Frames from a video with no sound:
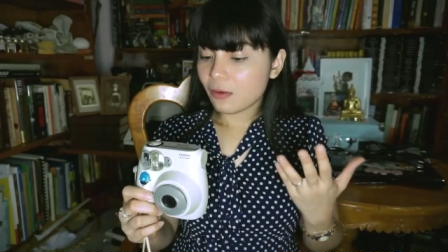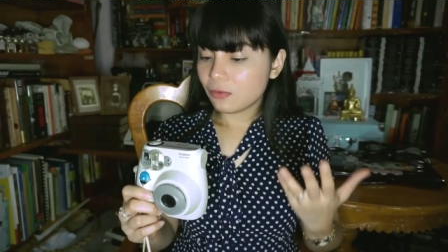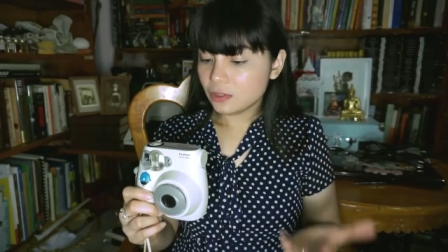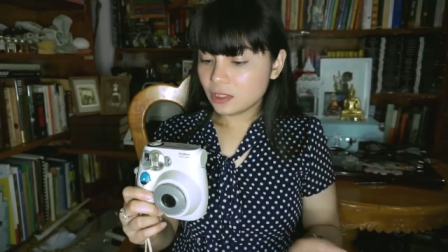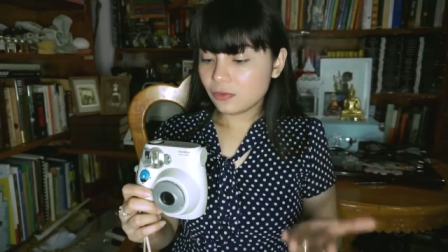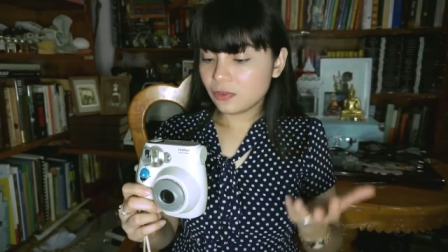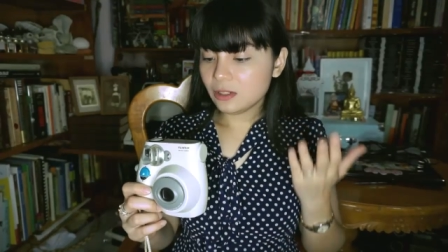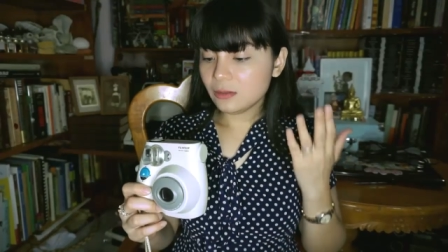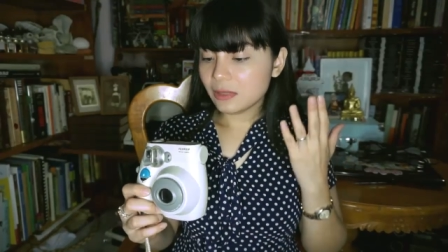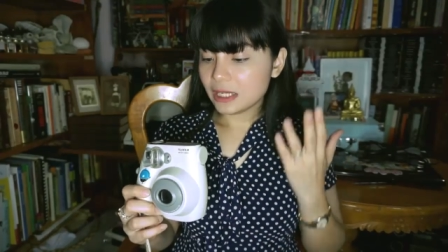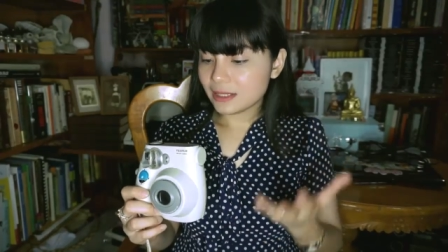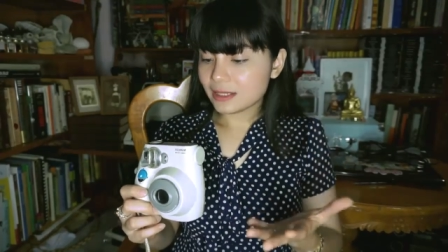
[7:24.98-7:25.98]

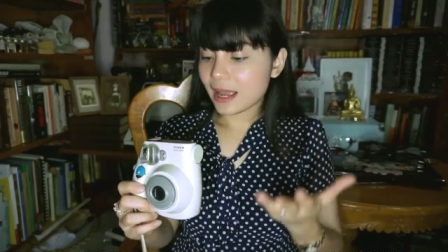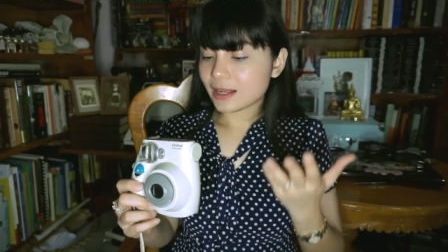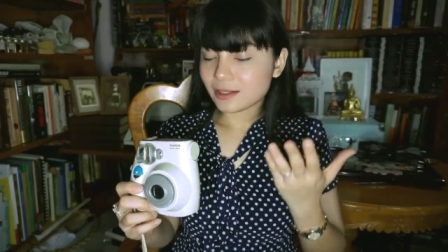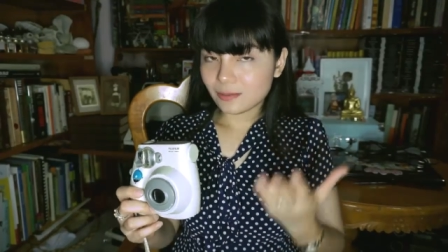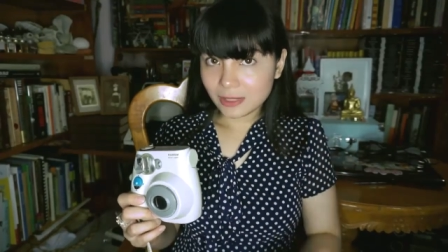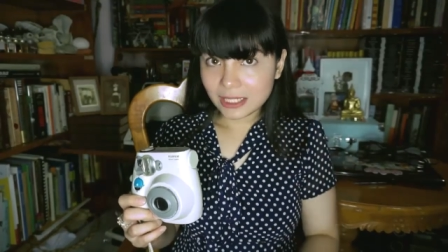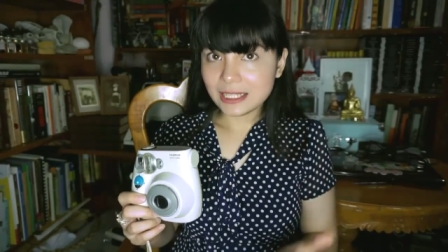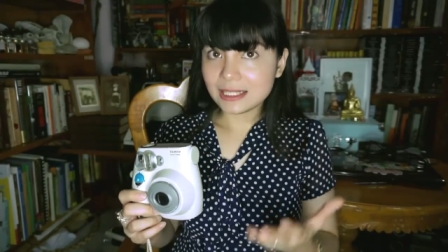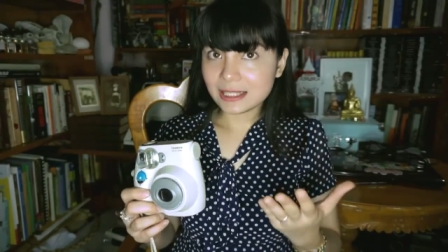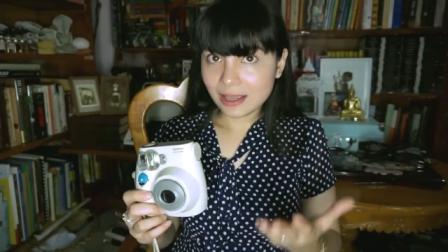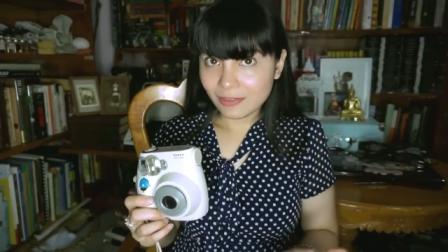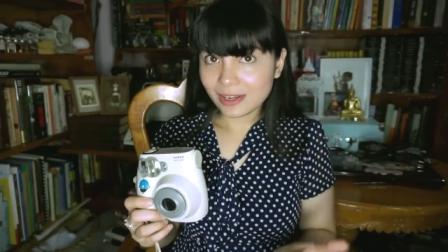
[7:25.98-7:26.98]
Fujifilm Instax Mini
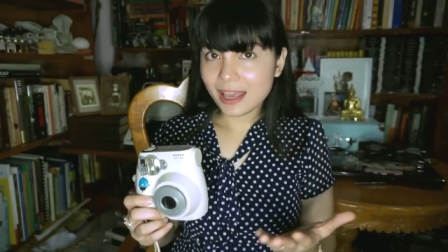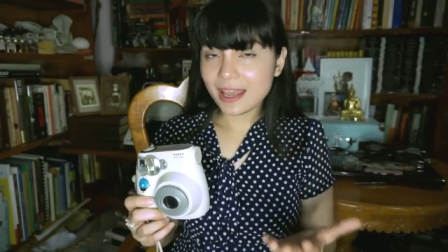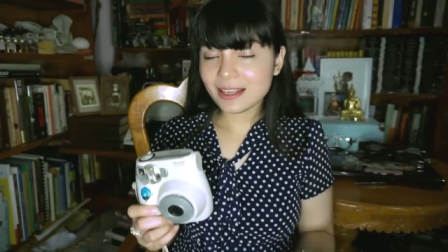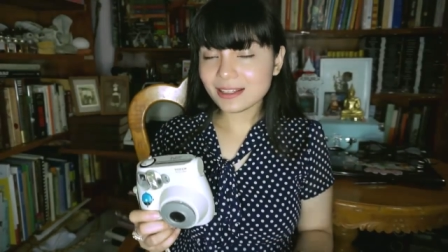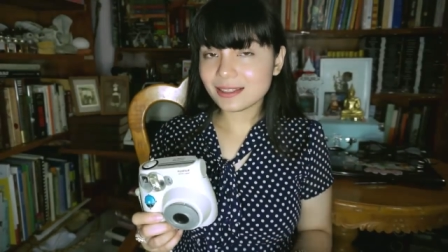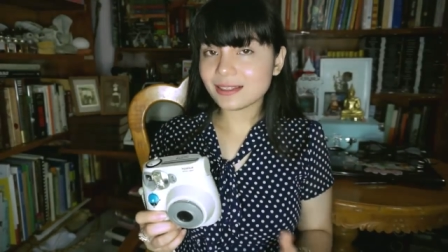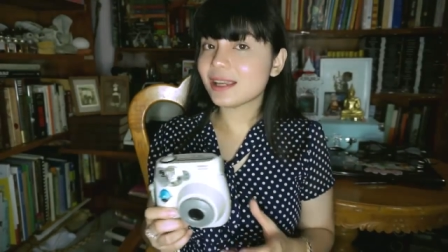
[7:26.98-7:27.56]
7S.